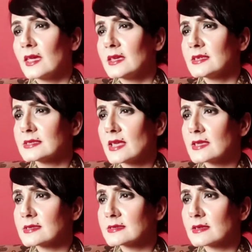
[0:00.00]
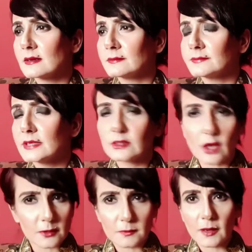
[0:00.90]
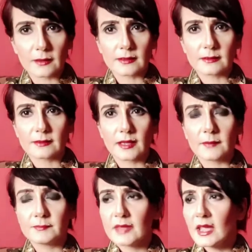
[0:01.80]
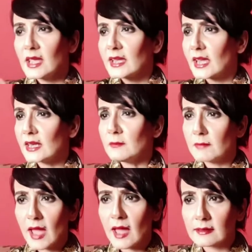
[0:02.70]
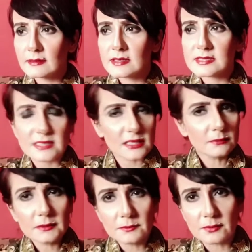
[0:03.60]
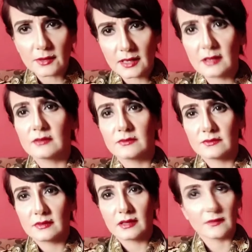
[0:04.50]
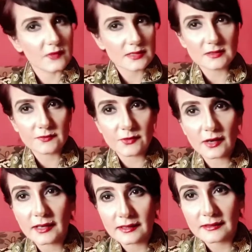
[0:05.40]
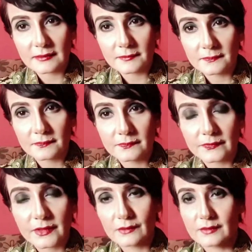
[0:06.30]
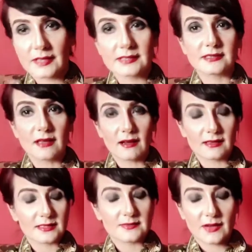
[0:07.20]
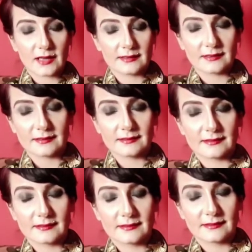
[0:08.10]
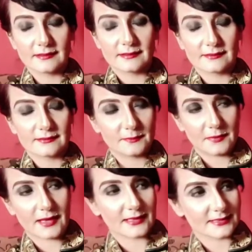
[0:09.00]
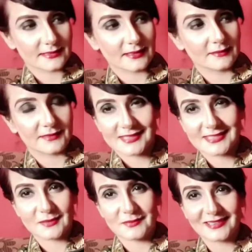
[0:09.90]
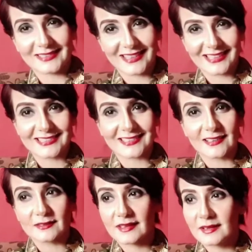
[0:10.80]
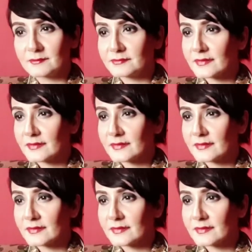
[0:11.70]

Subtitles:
He says, he thought about it, okay. Can a man still be brave if he's afraid? You know, Ned Stark, his father, replies to him in his typical Ned Stark way.